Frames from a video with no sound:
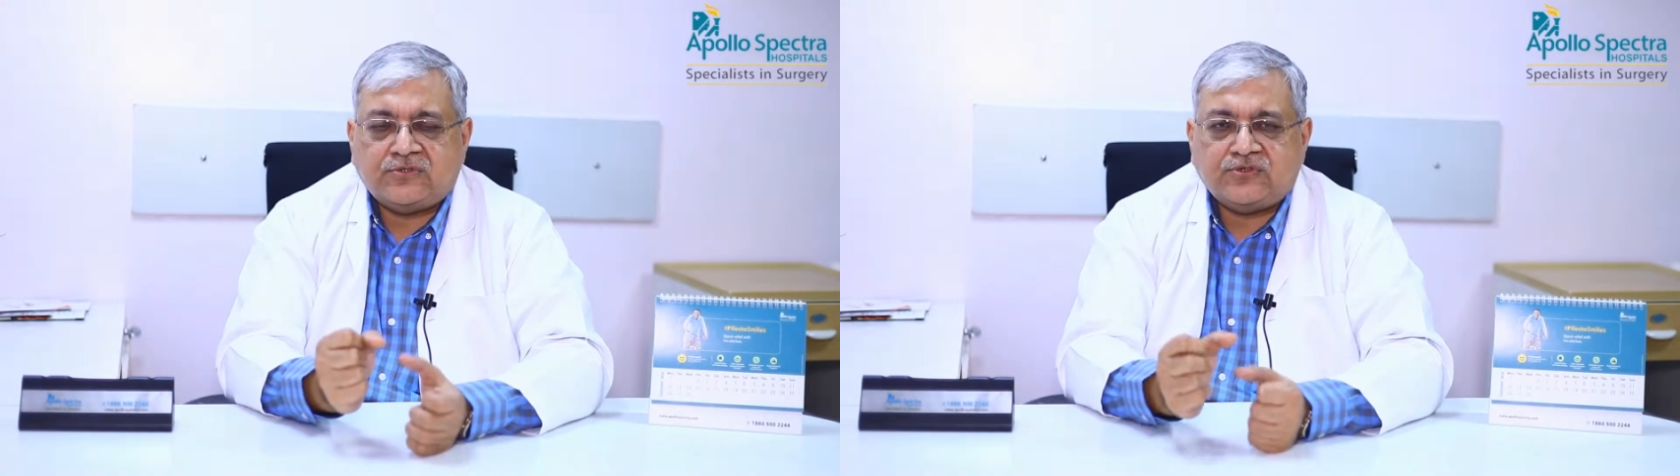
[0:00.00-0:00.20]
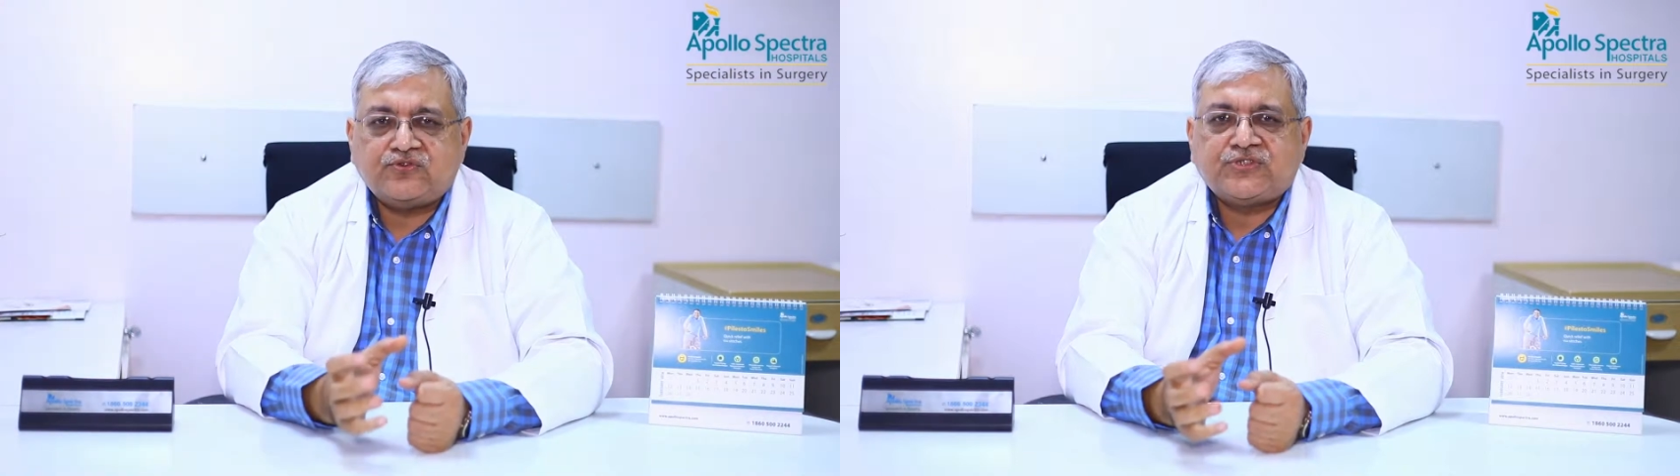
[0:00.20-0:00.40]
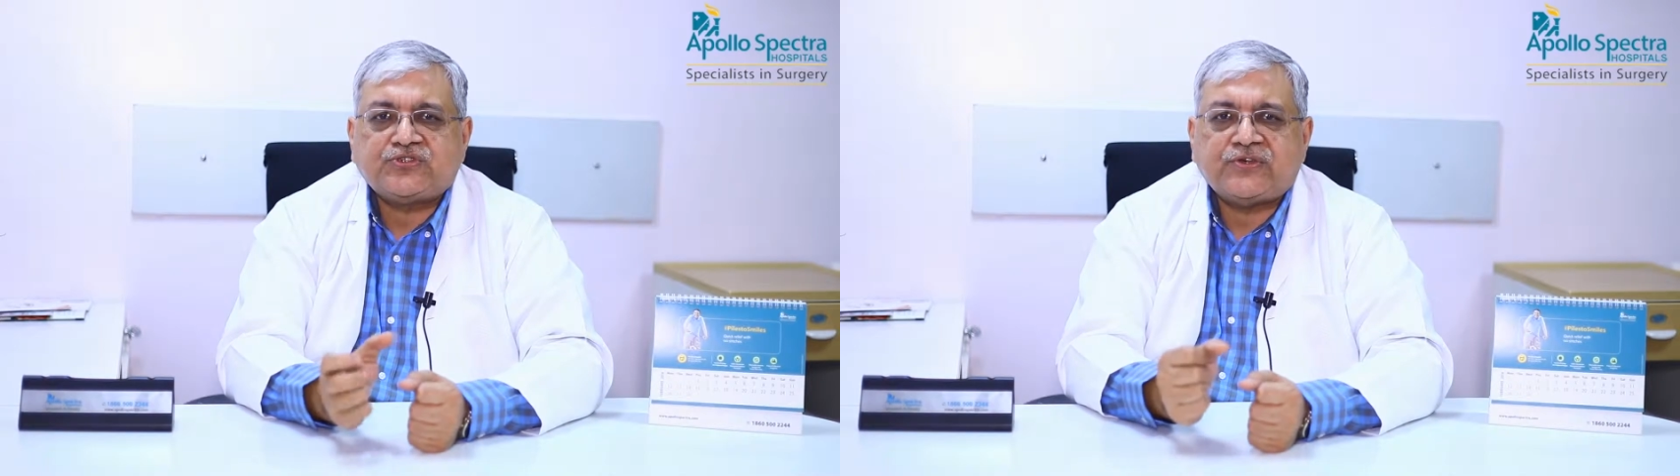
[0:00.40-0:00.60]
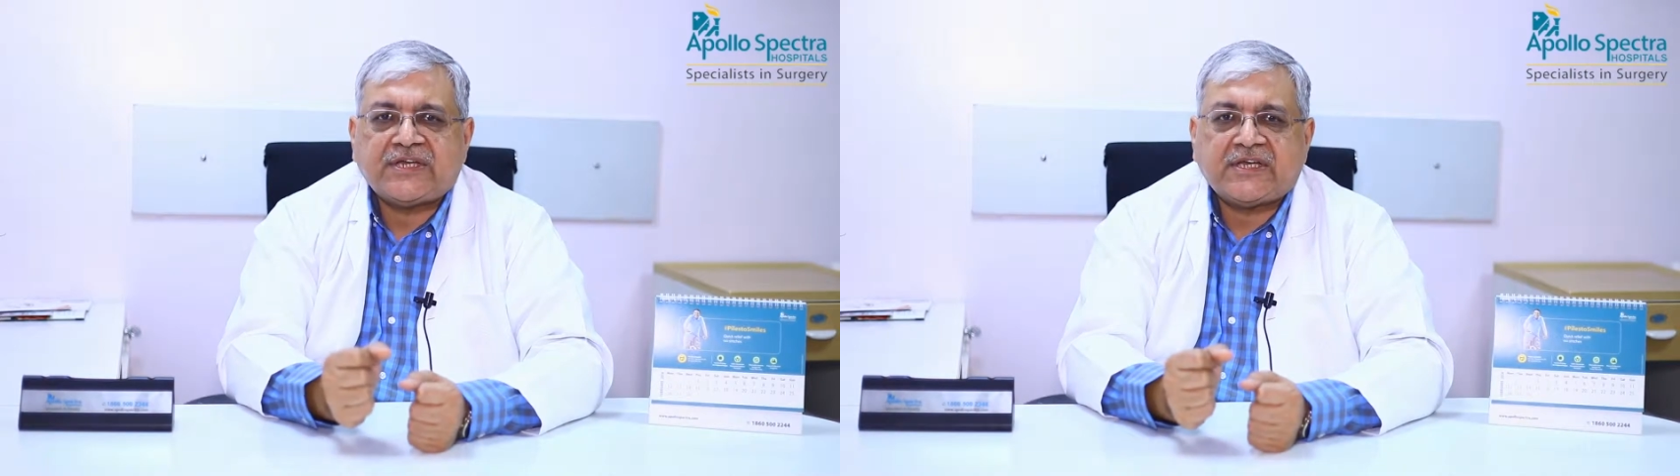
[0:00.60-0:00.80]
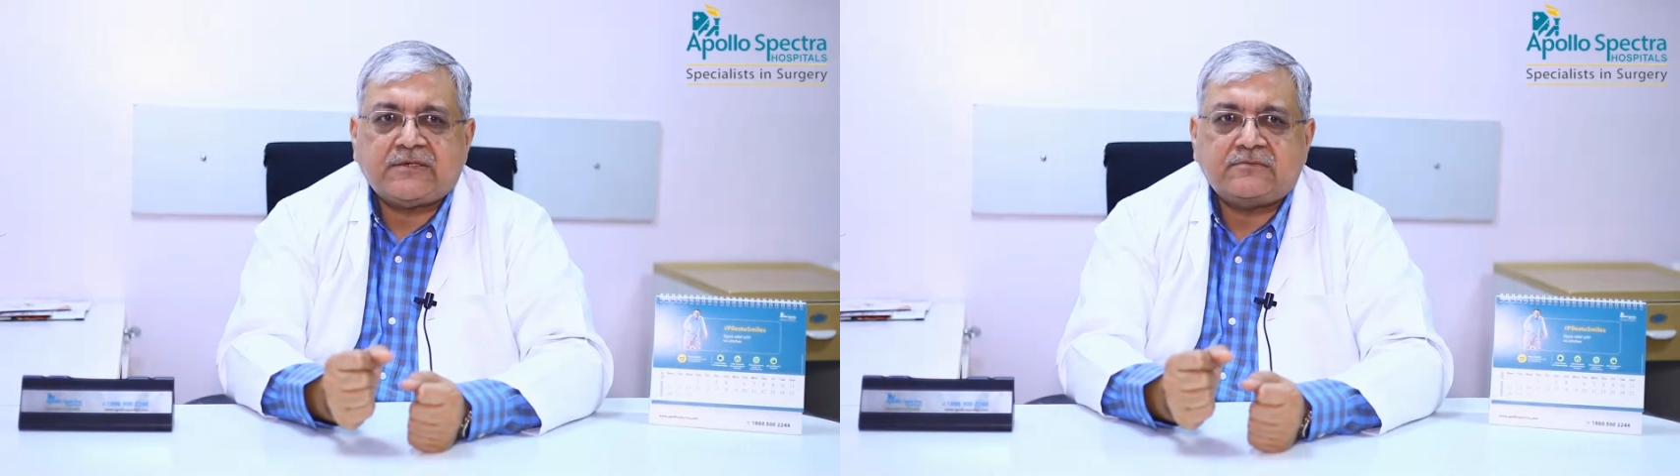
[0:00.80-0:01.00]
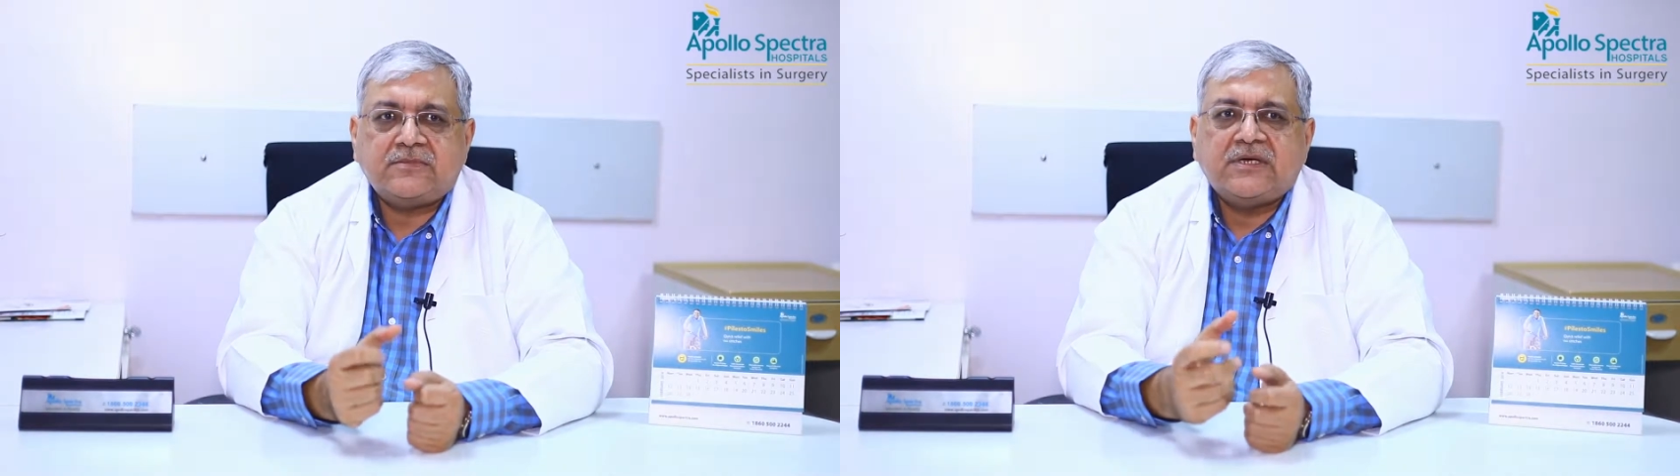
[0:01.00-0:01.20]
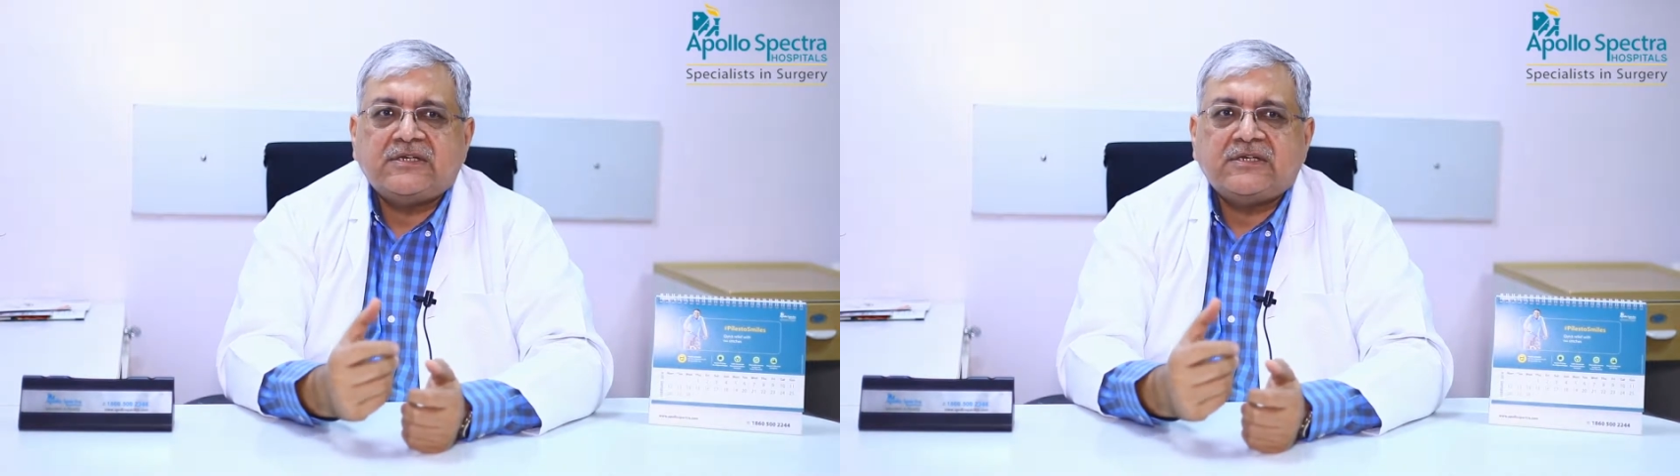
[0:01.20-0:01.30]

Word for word: use chewing gum